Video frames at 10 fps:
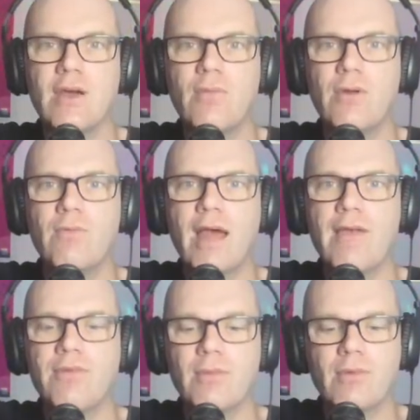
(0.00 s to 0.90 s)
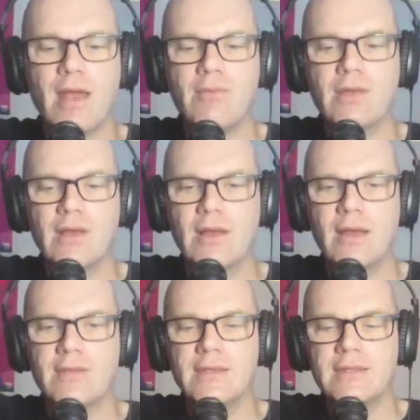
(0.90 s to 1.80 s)
We wave them around. We go
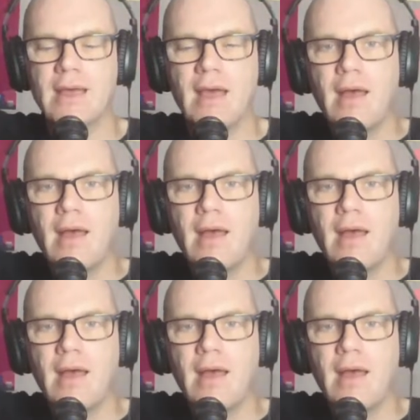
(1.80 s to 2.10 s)
like this.